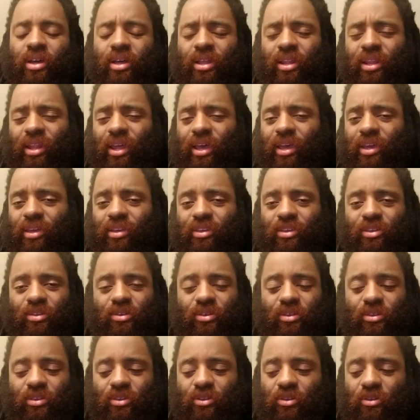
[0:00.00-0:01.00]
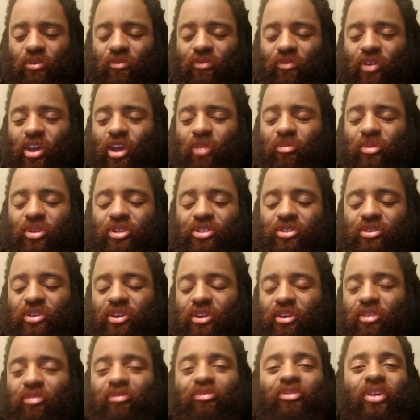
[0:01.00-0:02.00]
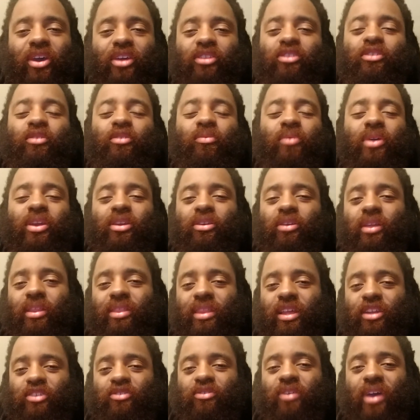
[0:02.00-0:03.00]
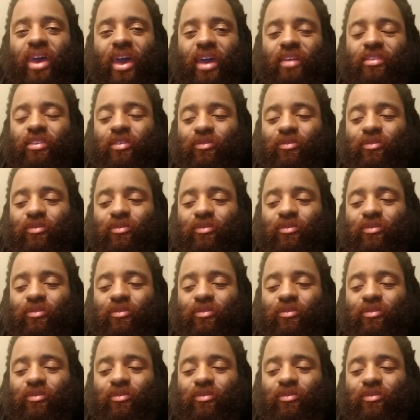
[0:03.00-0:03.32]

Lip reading: Like your environment shouldn't affect the way that you act.